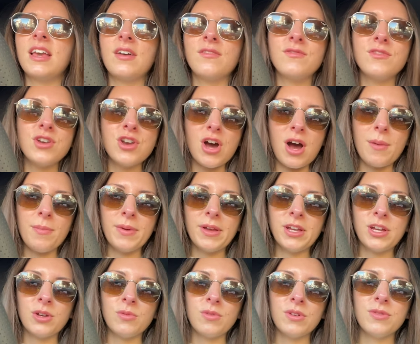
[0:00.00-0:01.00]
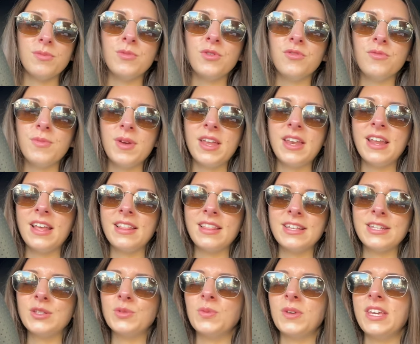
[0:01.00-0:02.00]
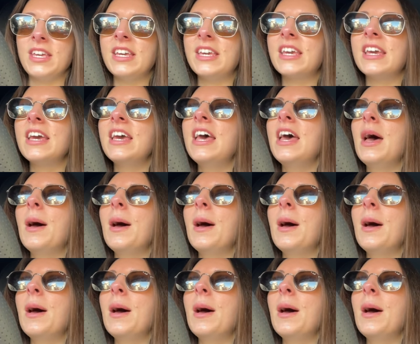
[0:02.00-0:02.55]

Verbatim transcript: I've not been good with movement this week,